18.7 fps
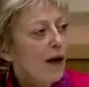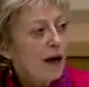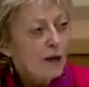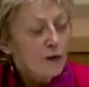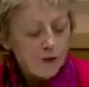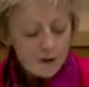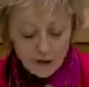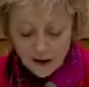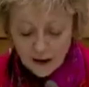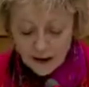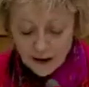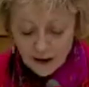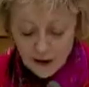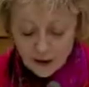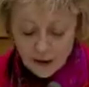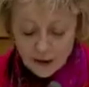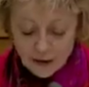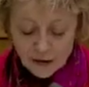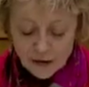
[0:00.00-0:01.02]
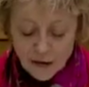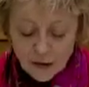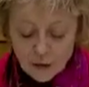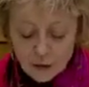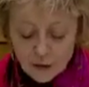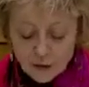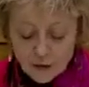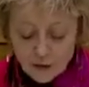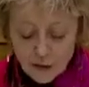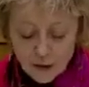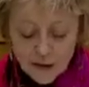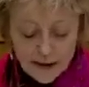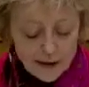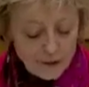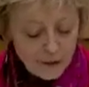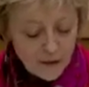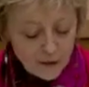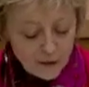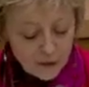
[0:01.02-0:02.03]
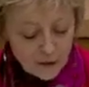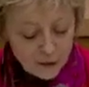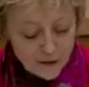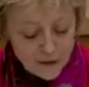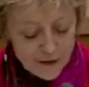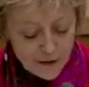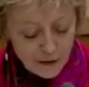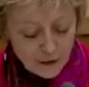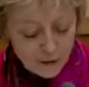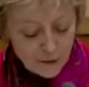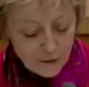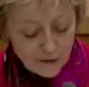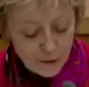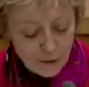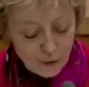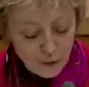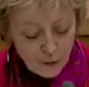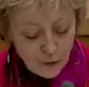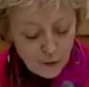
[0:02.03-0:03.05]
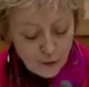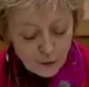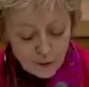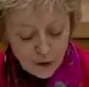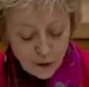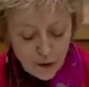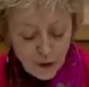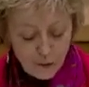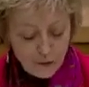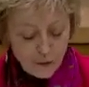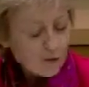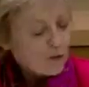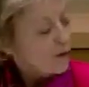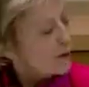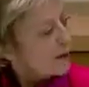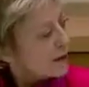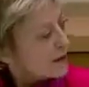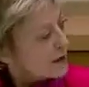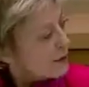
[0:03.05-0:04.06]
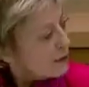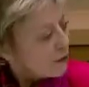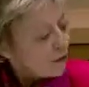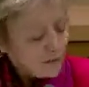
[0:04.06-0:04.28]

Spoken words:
I would like to start by extending a warm welcome for the moderator of this